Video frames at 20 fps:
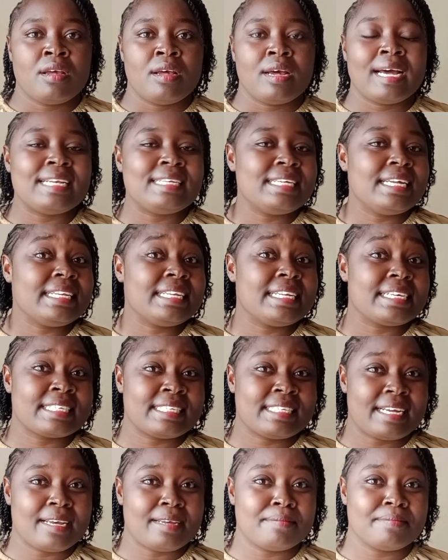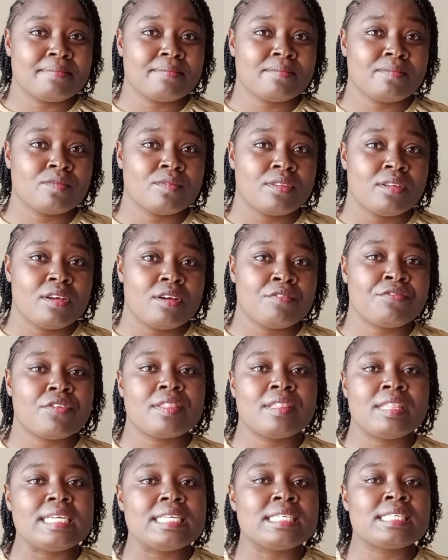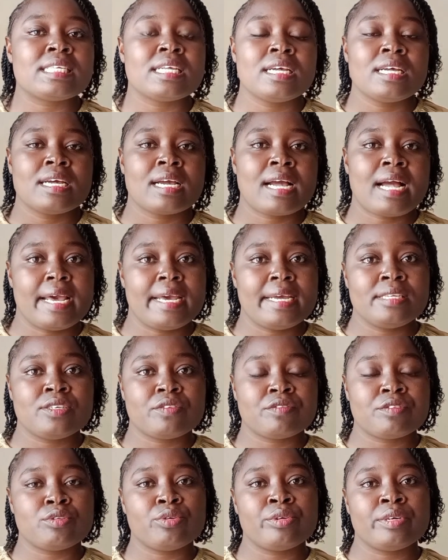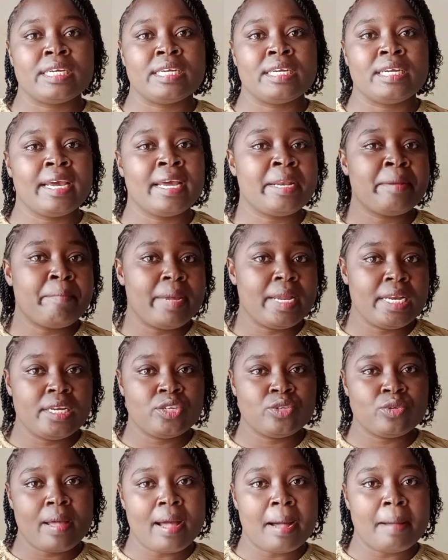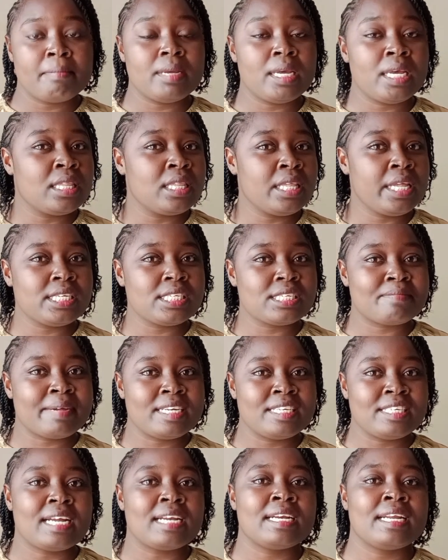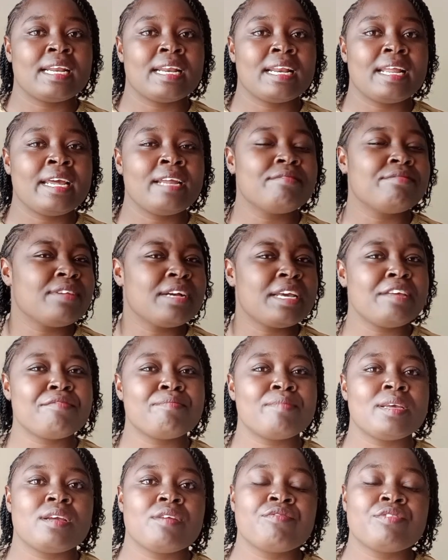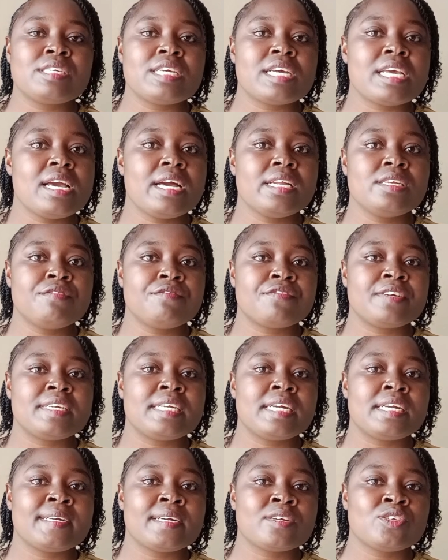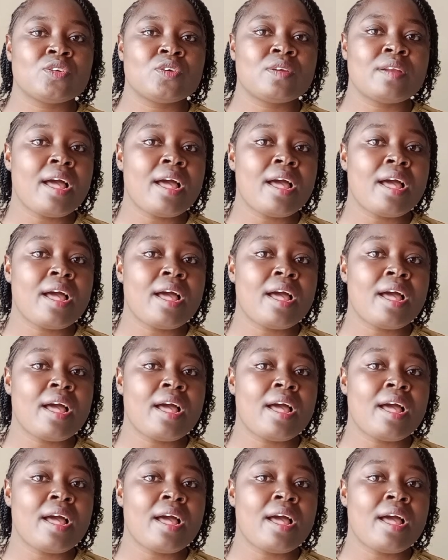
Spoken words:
Until next time, for these kinds of story and many to come in this my channel, and forgive me for taking a different direction.